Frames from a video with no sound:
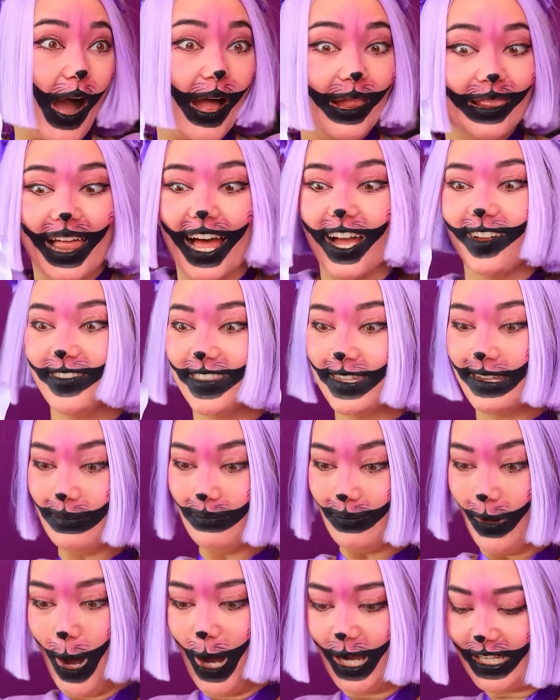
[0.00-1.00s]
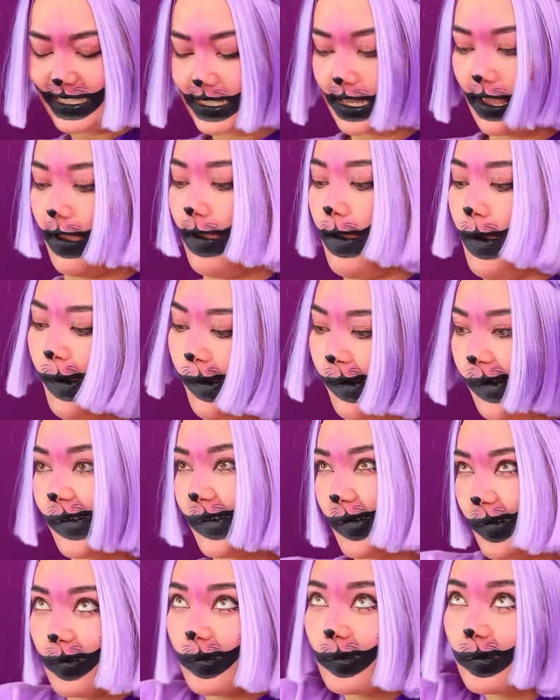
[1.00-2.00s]
For me? What's
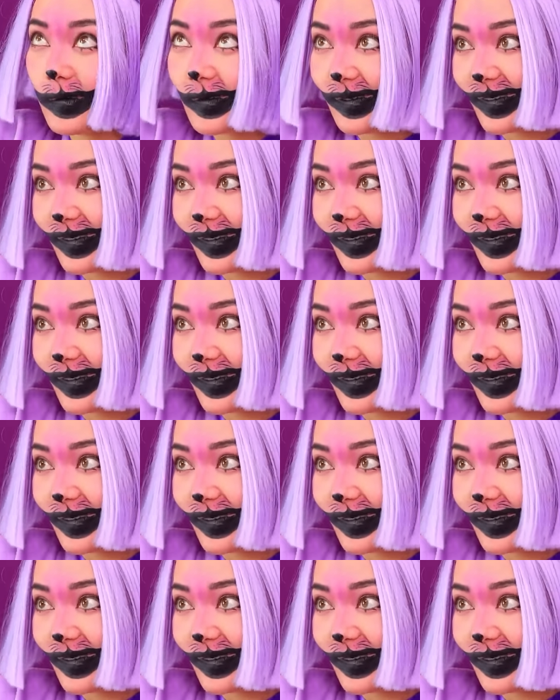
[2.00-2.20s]
inside?